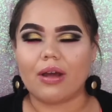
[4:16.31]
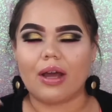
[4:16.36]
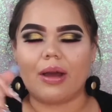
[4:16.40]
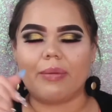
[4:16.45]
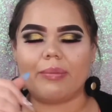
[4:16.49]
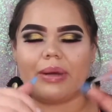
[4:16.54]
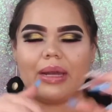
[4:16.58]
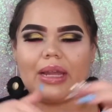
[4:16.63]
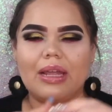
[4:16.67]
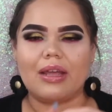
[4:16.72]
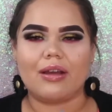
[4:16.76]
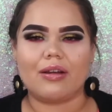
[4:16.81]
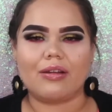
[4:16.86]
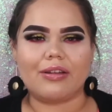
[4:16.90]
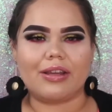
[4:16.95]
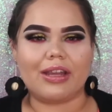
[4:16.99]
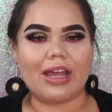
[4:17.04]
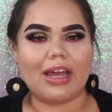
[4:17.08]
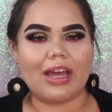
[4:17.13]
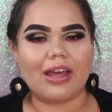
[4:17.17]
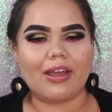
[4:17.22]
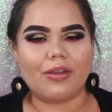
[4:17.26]
I'm like,
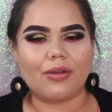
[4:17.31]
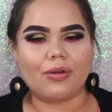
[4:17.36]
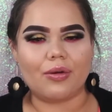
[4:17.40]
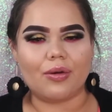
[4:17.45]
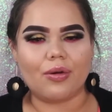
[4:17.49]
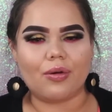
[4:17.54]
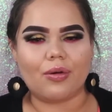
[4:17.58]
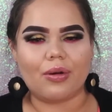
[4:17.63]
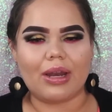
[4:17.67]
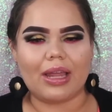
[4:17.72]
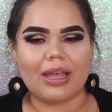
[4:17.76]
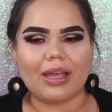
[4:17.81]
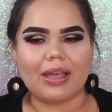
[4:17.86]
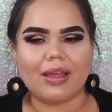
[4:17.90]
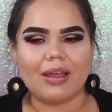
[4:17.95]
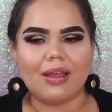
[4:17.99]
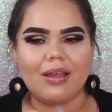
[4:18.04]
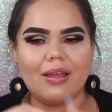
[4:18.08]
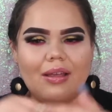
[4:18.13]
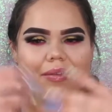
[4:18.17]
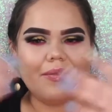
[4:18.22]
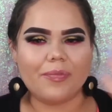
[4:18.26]
yeah, you know, like,